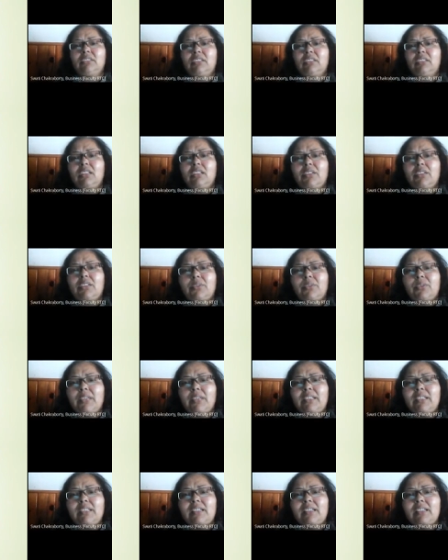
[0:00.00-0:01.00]
So
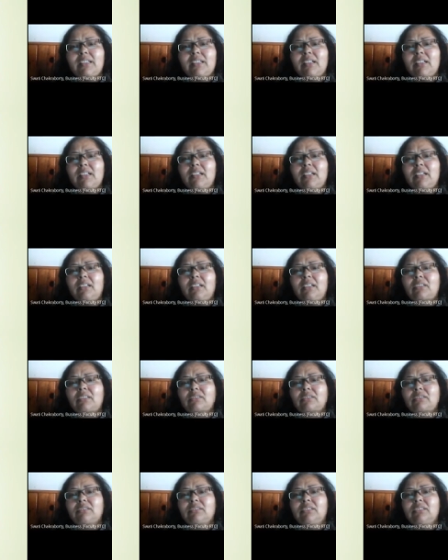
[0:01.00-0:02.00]
it's
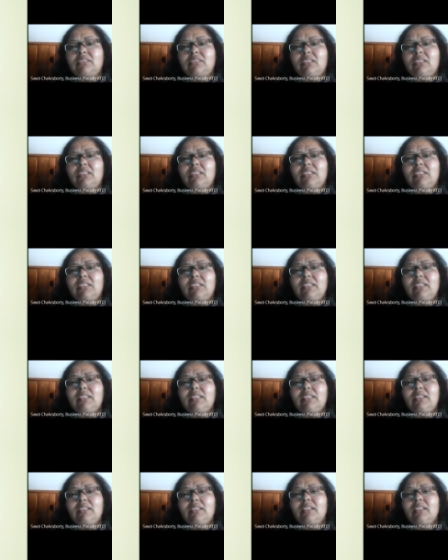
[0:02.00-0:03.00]
see this
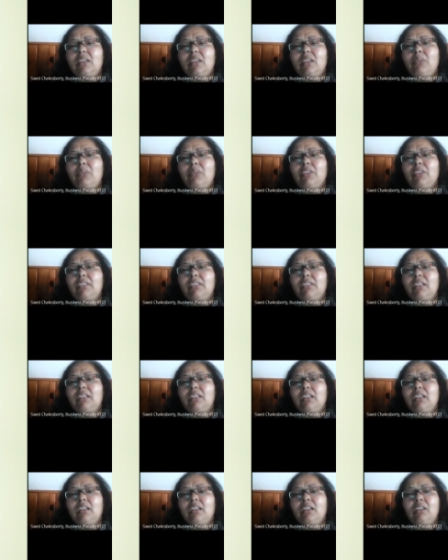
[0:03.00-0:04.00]
about
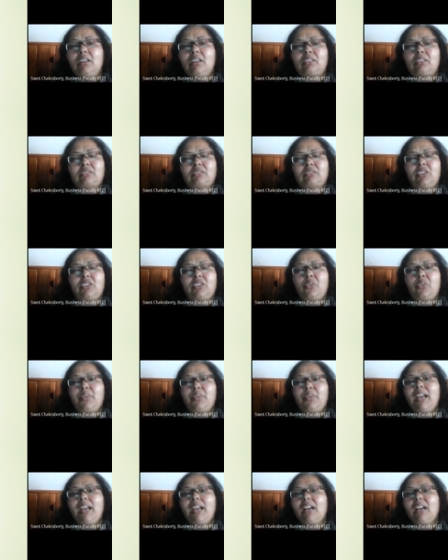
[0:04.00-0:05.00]
we
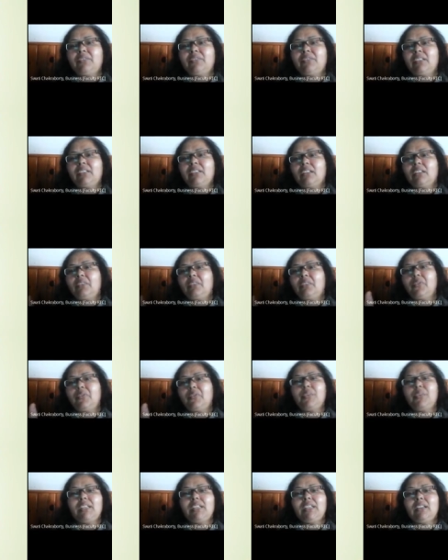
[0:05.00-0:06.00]
have the
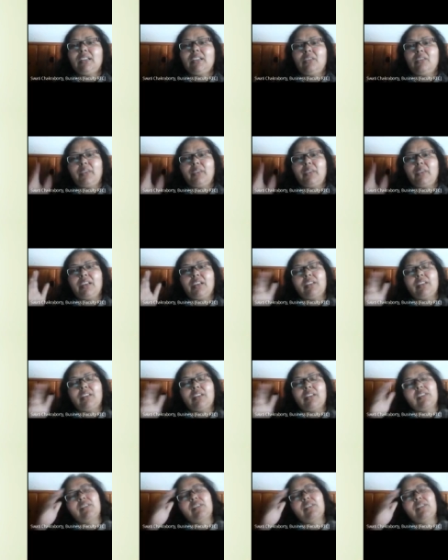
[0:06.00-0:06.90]
fruity, where it's you are